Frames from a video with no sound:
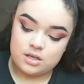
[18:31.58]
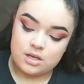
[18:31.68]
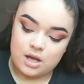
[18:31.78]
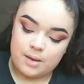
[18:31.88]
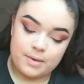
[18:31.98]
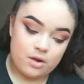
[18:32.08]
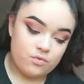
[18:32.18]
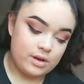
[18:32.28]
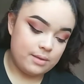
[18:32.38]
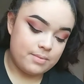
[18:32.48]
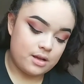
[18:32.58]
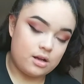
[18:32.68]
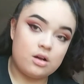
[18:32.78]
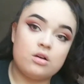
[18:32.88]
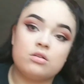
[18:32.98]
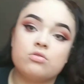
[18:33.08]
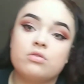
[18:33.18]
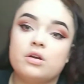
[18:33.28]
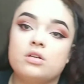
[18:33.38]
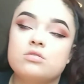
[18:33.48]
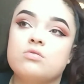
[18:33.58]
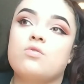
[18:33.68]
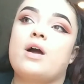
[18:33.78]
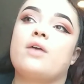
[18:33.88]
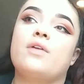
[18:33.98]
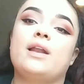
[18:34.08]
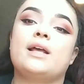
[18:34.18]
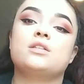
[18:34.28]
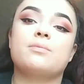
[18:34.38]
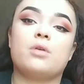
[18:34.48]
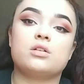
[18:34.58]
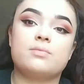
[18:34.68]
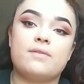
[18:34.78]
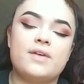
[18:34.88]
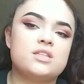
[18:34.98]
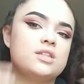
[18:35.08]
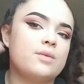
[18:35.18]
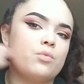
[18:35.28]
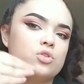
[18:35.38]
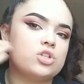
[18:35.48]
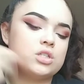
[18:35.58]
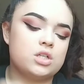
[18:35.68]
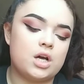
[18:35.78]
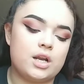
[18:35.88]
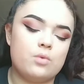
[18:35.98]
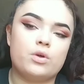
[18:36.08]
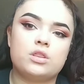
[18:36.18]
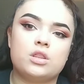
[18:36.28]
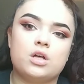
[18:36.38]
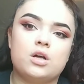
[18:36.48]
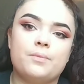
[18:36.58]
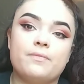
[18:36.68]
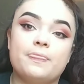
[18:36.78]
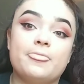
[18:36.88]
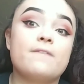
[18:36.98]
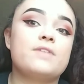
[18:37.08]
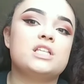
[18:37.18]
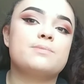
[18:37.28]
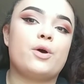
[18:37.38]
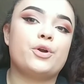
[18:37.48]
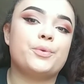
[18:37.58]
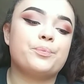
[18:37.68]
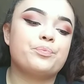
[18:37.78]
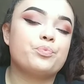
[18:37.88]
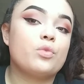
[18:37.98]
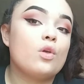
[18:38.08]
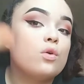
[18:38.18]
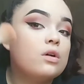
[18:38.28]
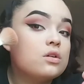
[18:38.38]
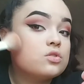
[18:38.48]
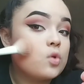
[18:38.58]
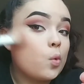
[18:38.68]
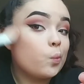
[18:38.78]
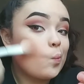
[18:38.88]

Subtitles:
I'm not really big on contouring, so I really like to bronze my face, and then we'll just cut it with face powder. So